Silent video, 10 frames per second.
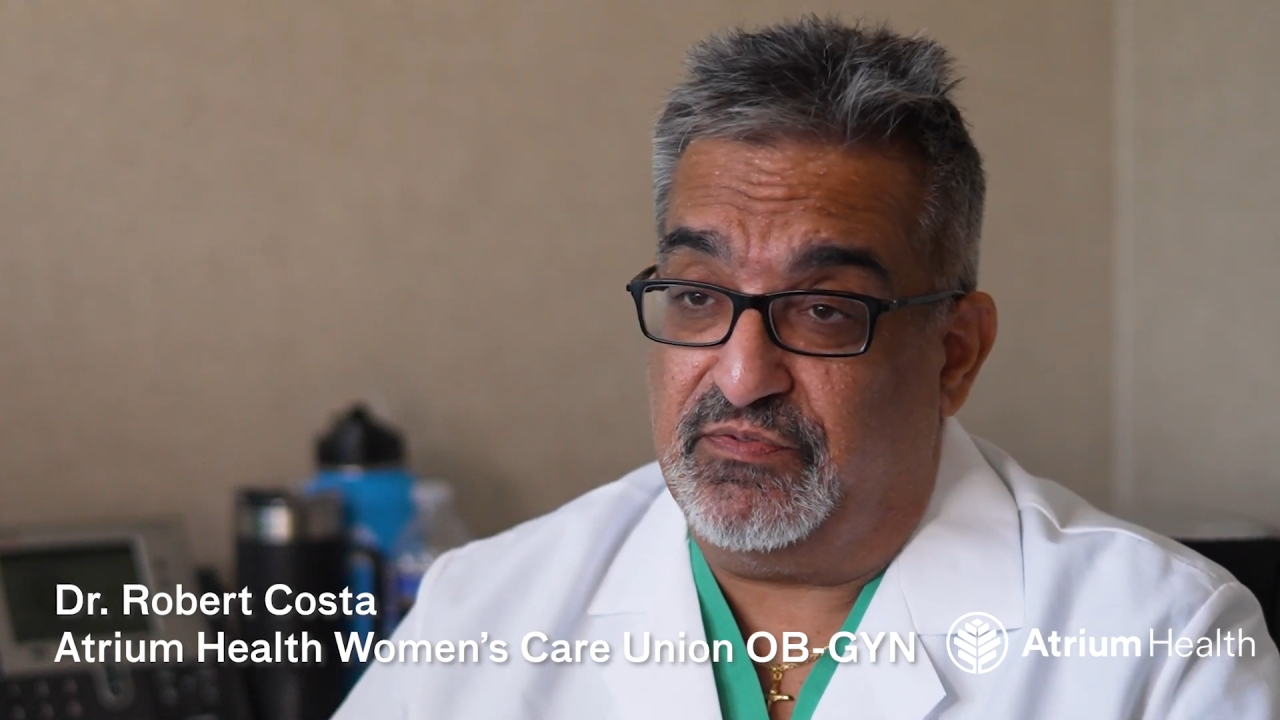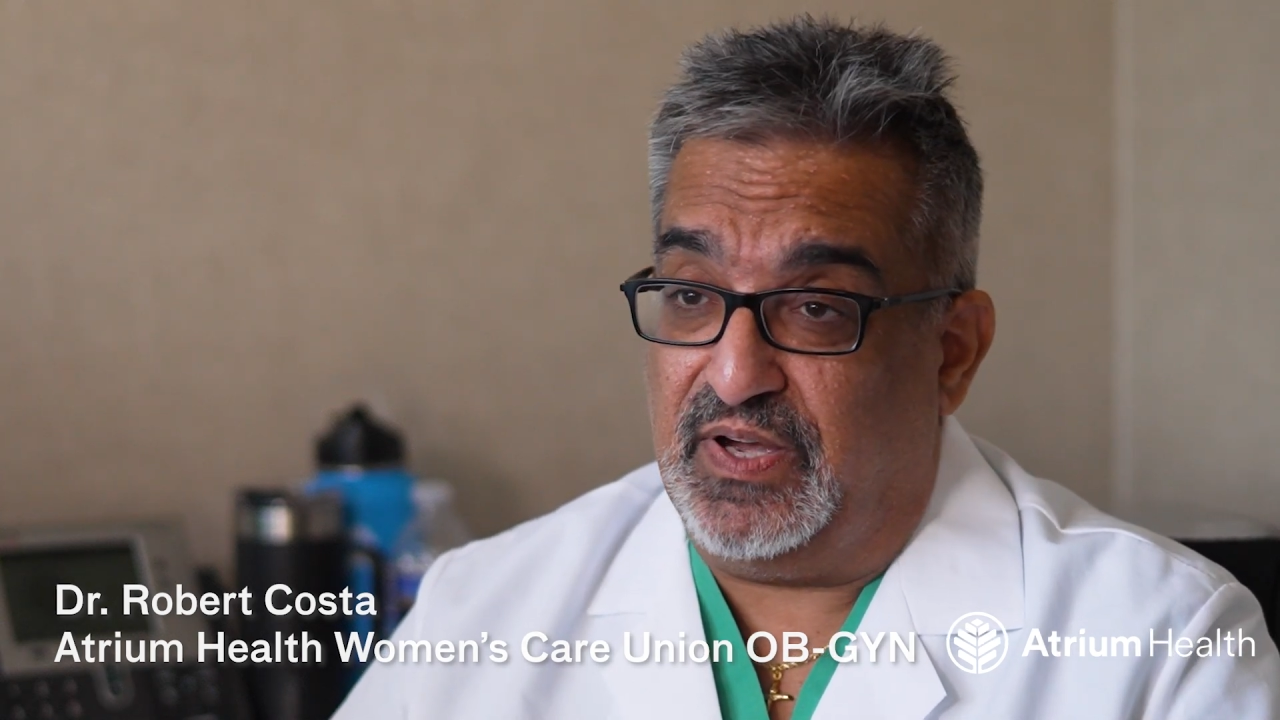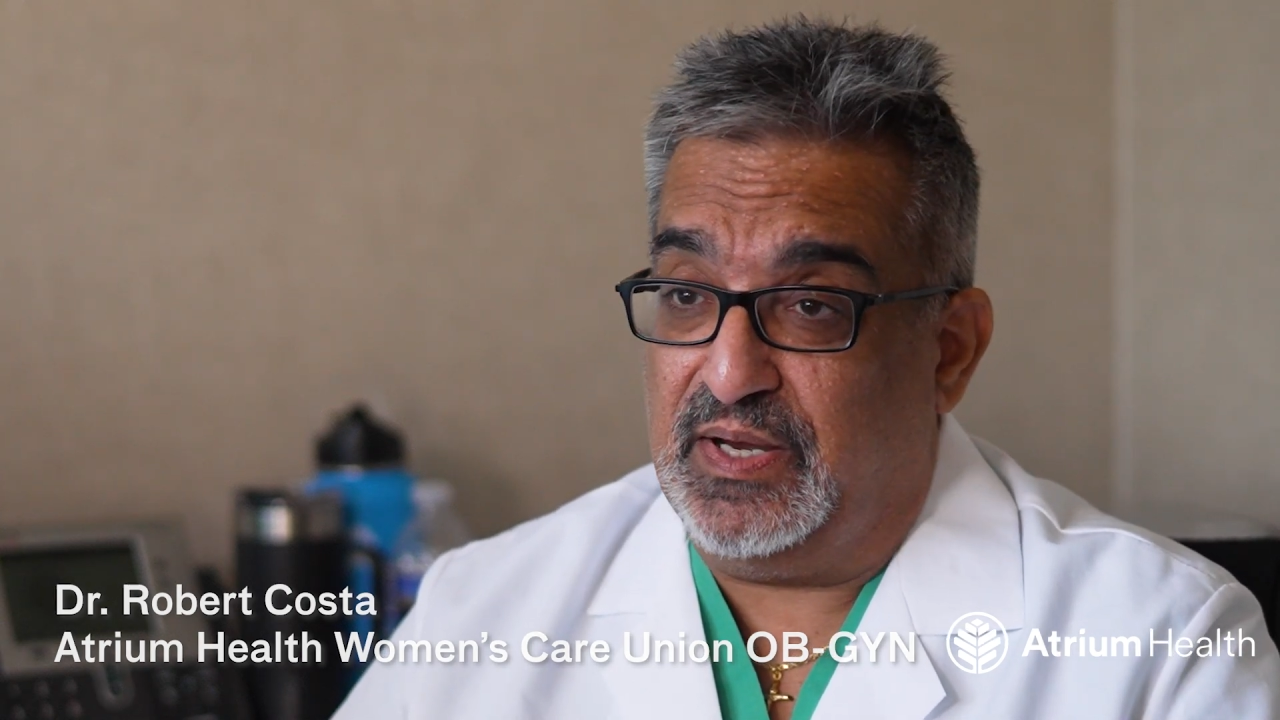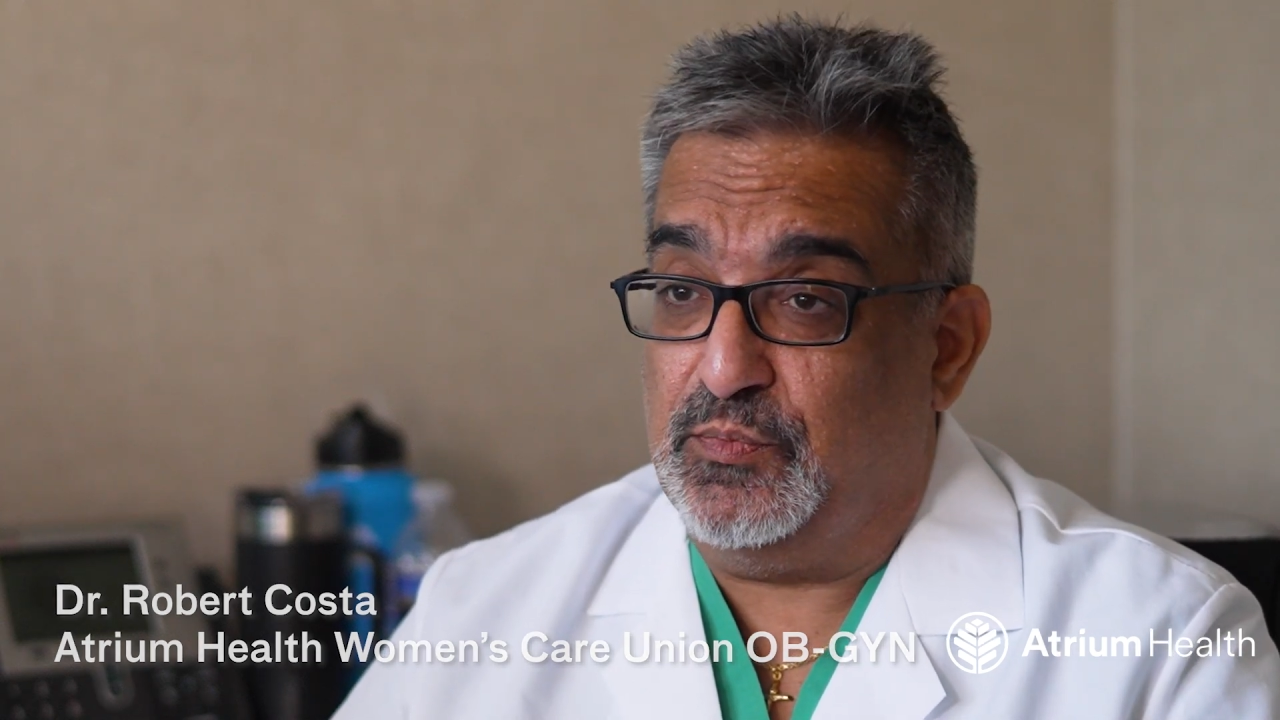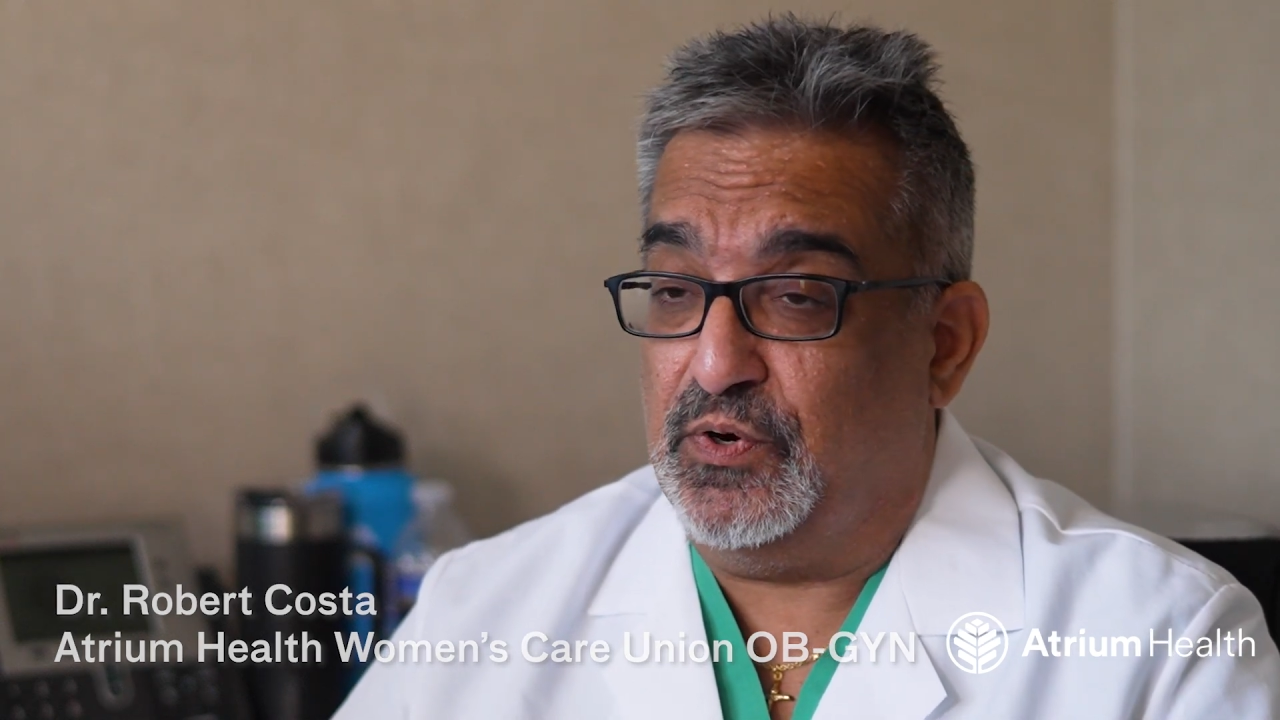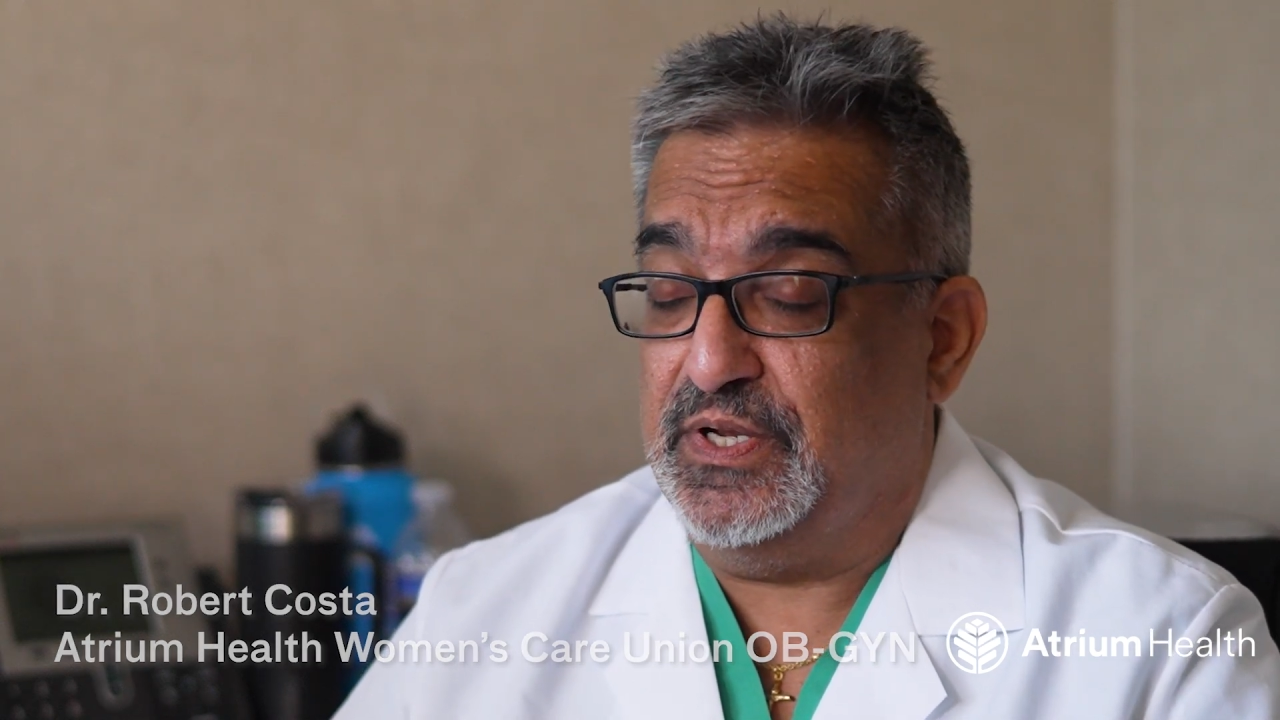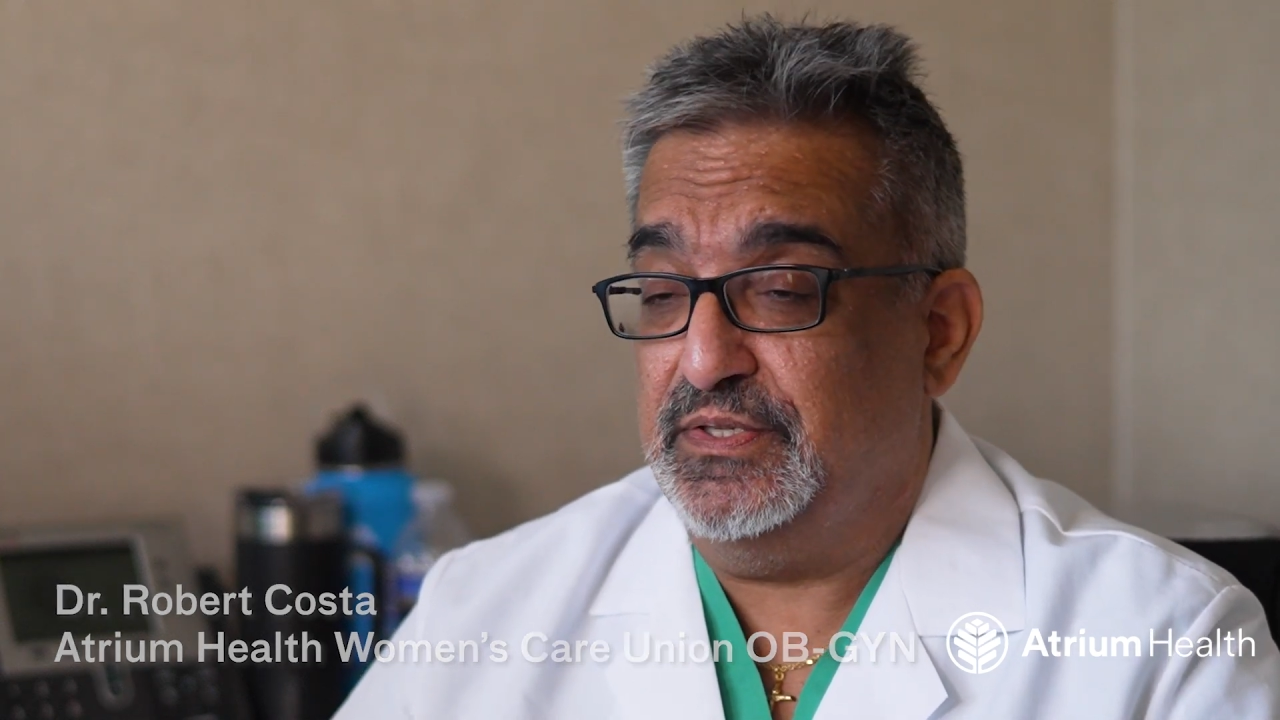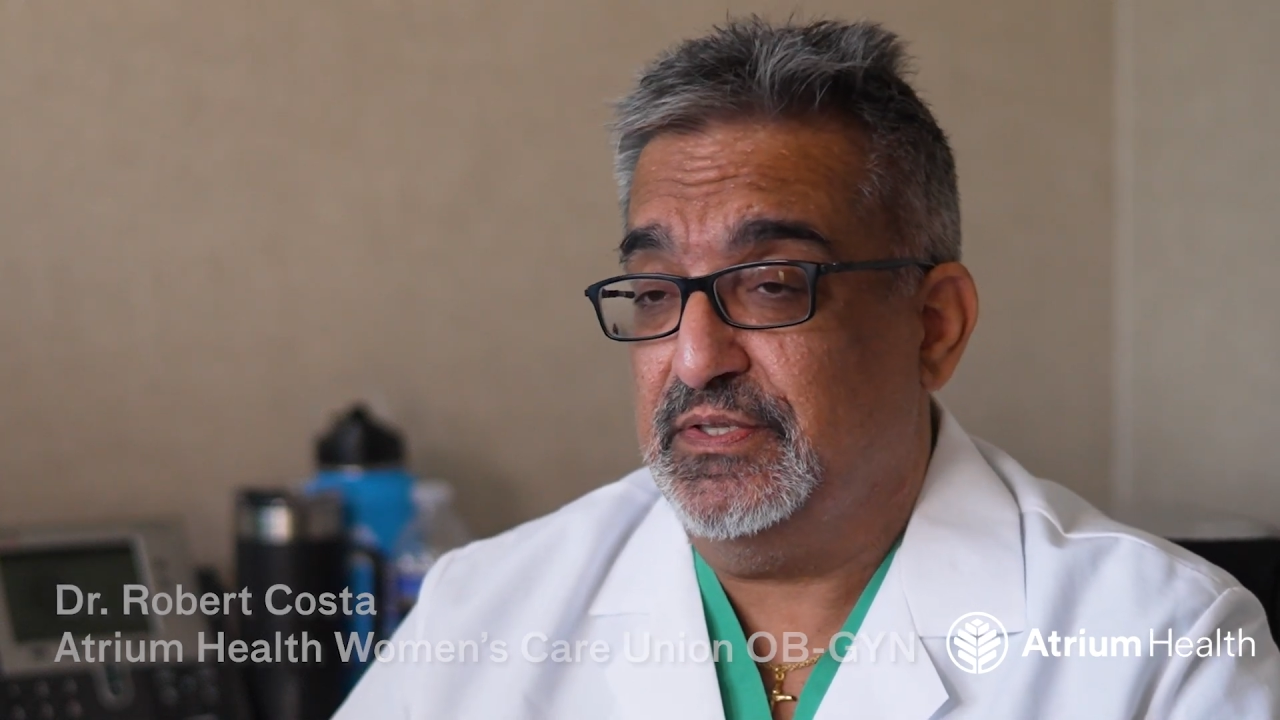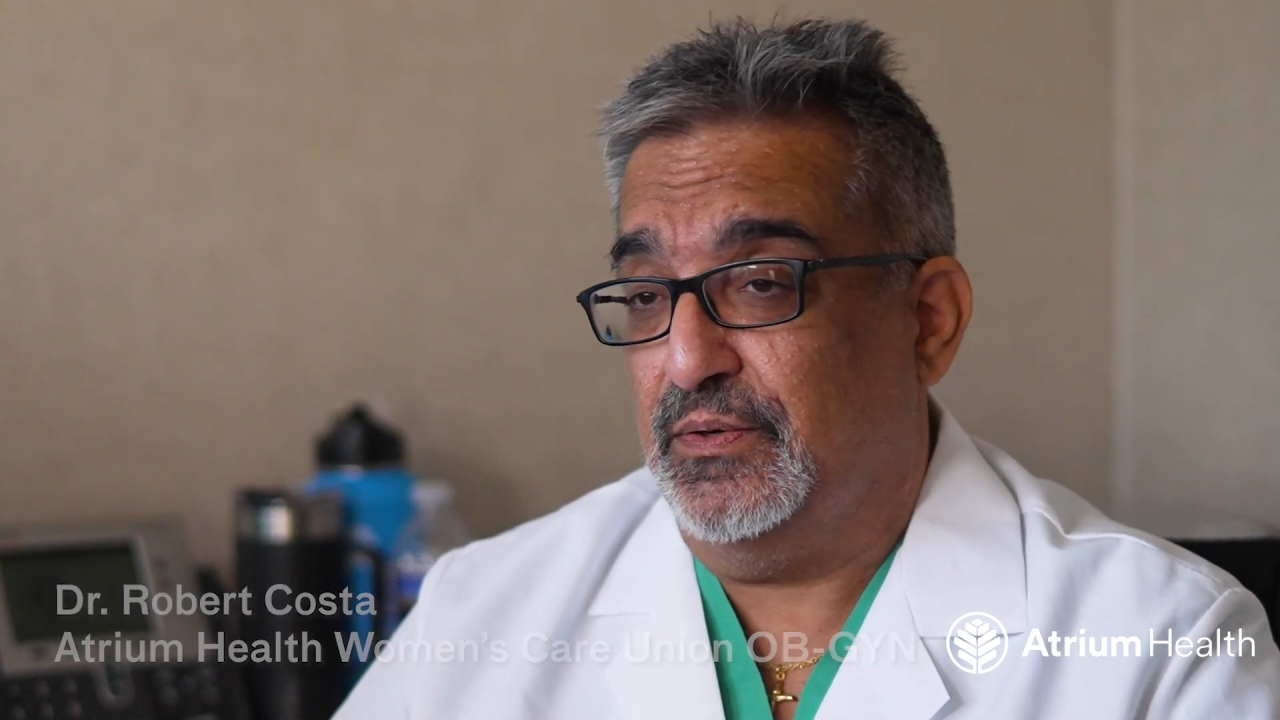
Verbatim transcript: fibroids.